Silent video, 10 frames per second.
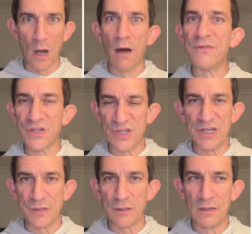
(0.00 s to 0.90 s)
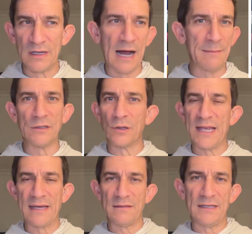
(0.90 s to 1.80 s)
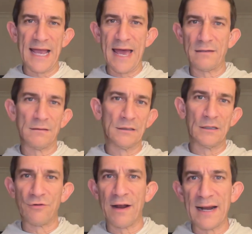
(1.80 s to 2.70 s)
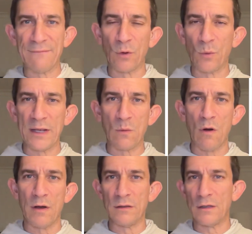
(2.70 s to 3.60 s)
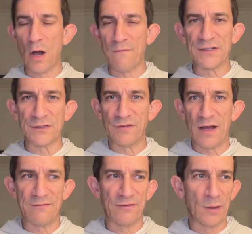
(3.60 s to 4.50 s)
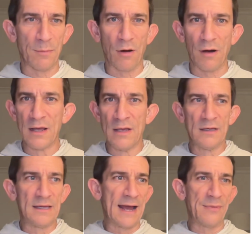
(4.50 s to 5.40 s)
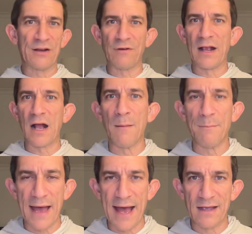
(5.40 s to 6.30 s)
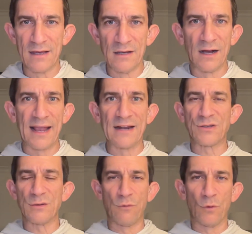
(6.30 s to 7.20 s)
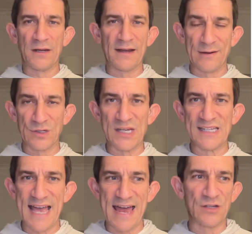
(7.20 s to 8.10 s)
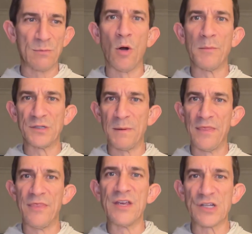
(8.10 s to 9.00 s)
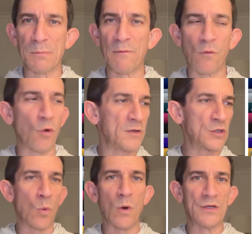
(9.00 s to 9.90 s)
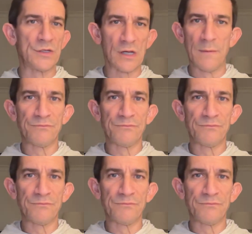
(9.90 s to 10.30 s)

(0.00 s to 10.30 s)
of the season. He had a great effort week 1. The offensive line fell apart. He had that great comeback against the 49ers. He's had his moments, but this performance was